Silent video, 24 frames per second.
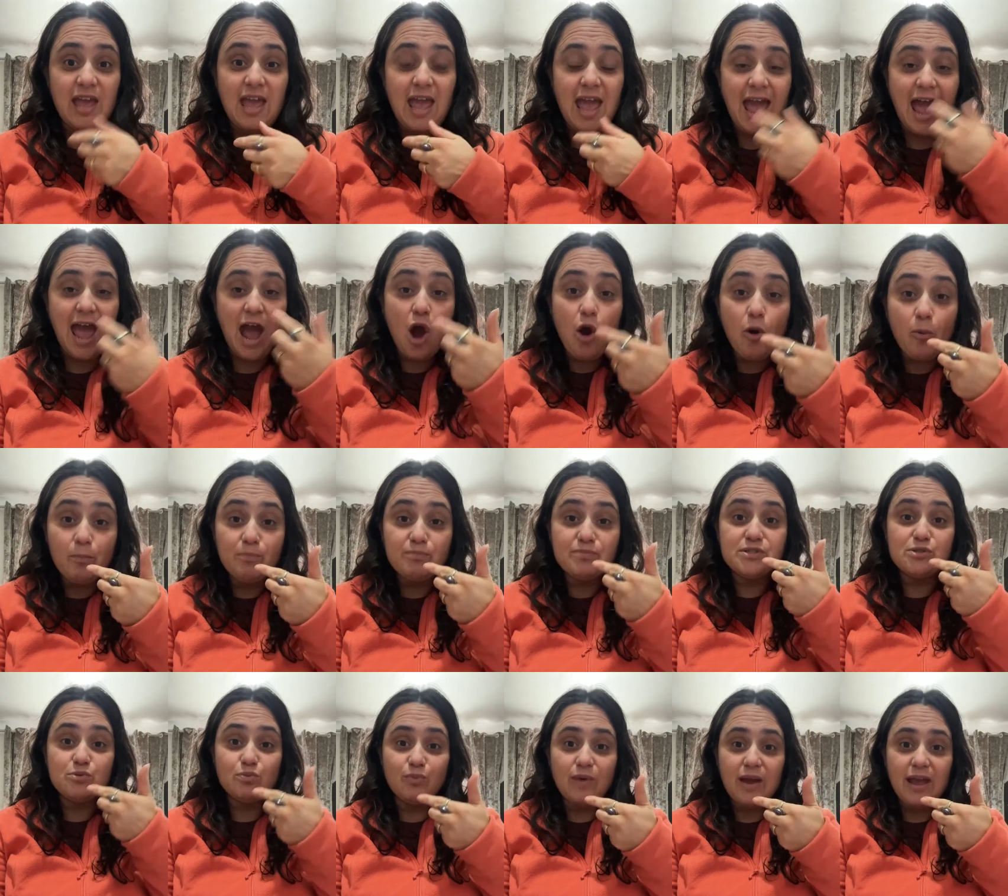It
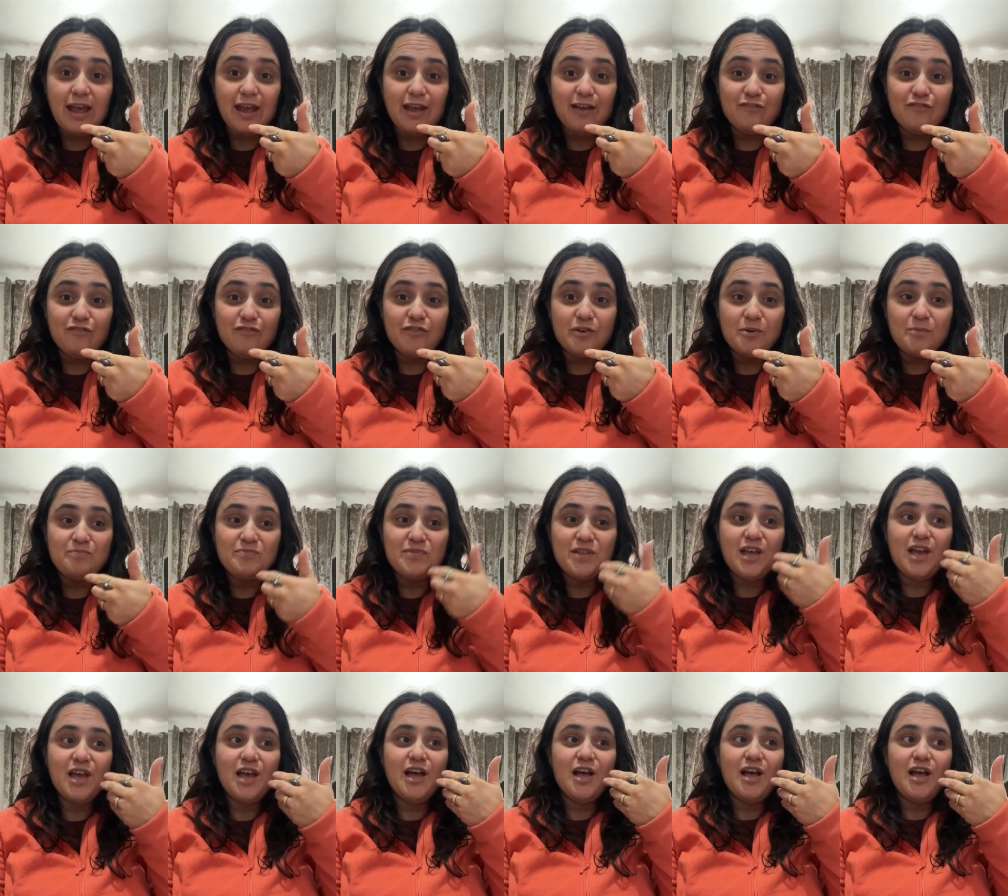helps with
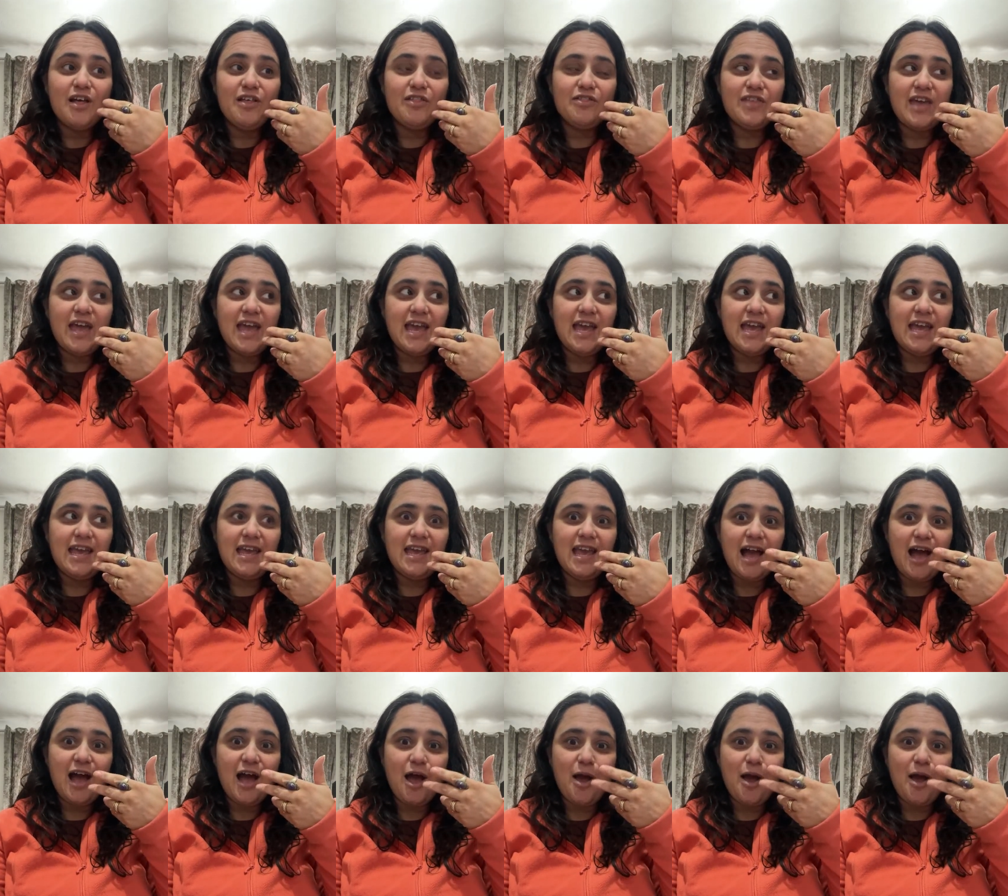the